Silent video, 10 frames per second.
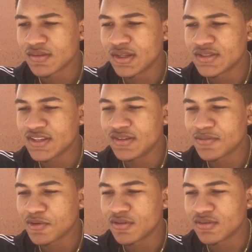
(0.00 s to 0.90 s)
Let's see.
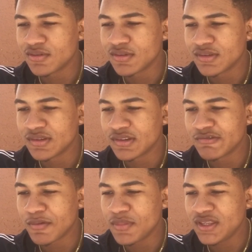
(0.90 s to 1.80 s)
Come on.
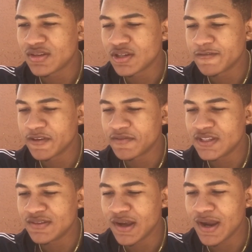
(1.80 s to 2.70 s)
Rameek,
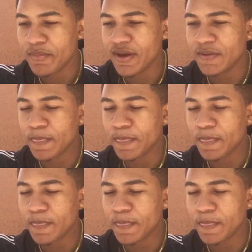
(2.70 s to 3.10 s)
15. Alright, bet.